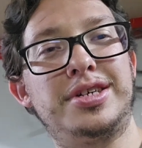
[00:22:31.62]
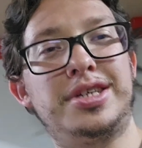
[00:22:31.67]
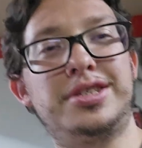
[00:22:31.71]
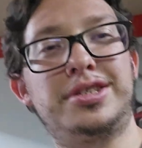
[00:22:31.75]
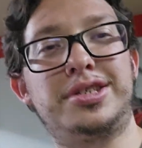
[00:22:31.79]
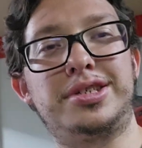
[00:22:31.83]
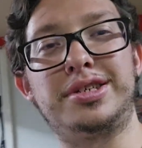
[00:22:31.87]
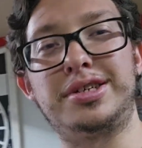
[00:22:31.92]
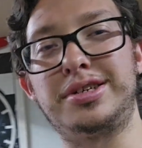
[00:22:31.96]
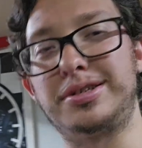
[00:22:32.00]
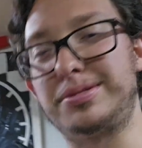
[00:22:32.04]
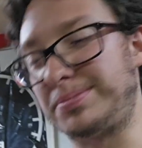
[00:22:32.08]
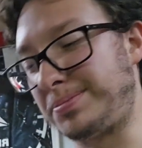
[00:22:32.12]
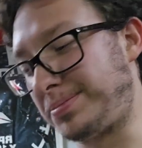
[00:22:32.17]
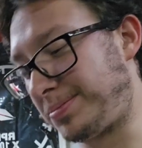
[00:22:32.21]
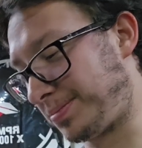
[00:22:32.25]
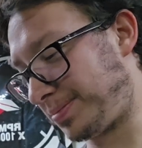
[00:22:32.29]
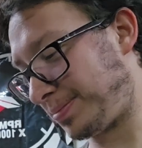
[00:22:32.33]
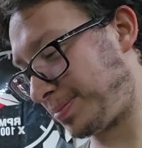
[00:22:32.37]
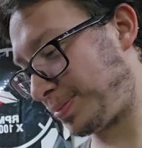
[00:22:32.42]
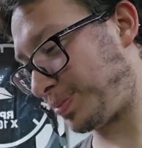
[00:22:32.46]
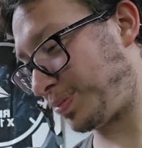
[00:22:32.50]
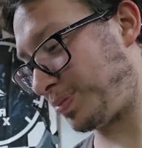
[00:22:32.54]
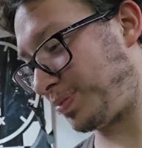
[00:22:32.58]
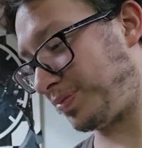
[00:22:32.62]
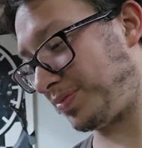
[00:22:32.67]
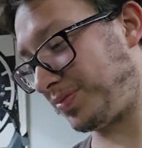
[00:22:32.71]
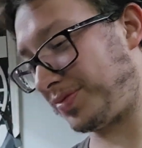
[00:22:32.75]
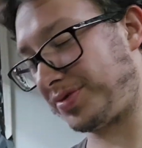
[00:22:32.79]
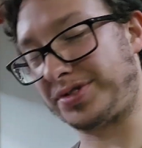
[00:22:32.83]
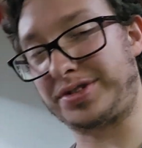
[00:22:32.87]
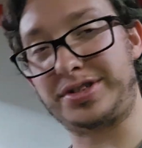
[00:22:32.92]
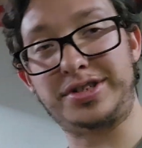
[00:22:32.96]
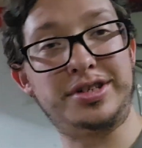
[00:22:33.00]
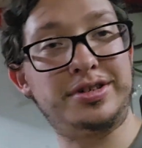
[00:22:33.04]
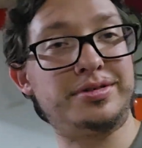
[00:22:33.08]
that something?
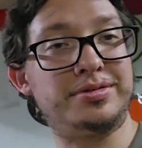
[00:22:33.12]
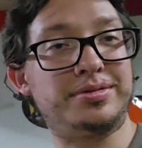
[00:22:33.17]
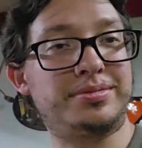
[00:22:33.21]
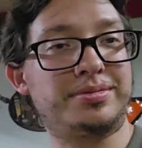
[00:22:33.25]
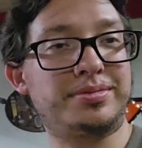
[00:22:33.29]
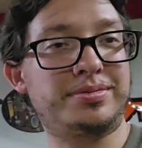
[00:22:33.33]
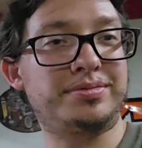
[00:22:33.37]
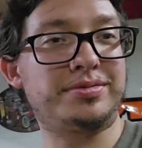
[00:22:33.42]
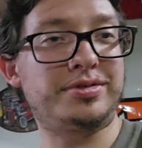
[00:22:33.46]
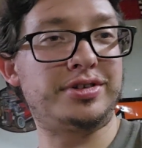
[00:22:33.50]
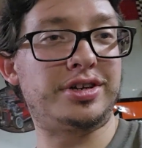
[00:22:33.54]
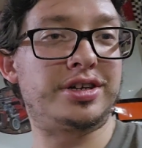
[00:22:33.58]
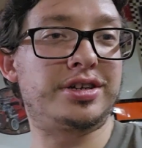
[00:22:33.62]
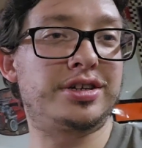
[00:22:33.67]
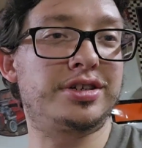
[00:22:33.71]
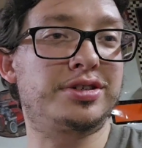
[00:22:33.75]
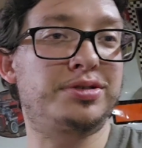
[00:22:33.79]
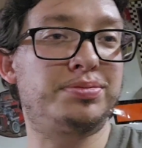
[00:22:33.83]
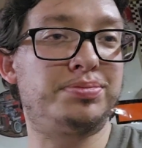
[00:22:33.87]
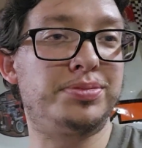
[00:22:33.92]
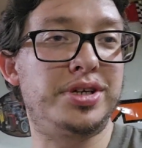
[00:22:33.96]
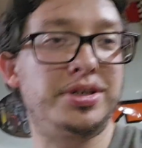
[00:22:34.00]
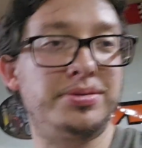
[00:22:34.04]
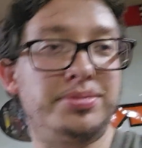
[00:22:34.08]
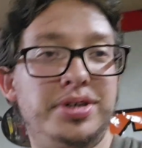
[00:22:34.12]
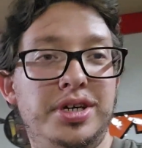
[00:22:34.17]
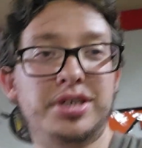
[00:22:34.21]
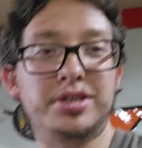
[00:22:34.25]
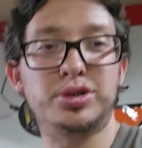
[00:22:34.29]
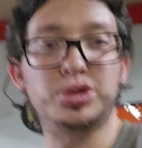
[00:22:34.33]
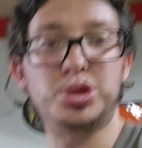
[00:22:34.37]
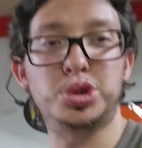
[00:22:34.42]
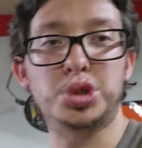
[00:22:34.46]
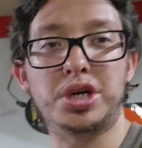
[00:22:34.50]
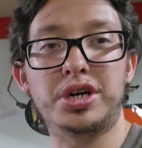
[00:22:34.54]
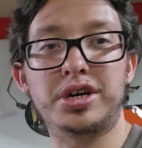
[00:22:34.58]
Oh, I guess maybe I
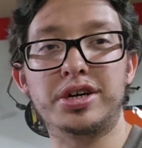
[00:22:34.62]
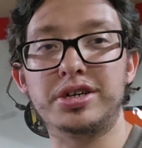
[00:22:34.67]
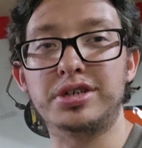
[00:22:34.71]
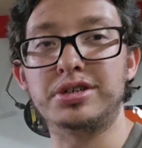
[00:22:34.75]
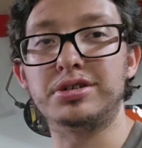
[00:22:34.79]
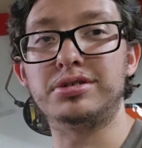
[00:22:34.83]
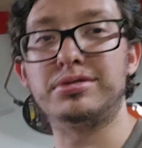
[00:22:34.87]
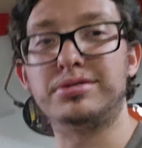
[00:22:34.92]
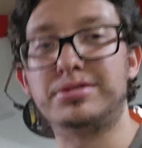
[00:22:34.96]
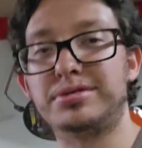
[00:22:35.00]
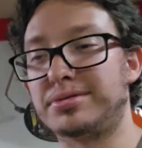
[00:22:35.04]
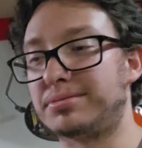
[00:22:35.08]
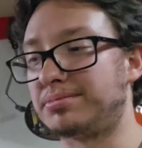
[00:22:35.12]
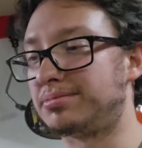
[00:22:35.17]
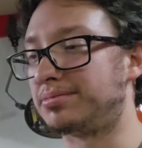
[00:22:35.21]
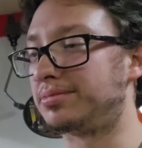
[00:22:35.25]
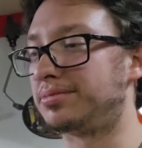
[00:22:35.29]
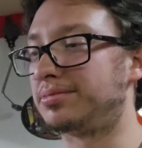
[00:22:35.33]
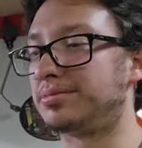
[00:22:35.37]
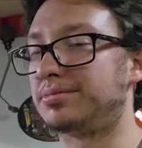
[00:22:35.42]
can try it and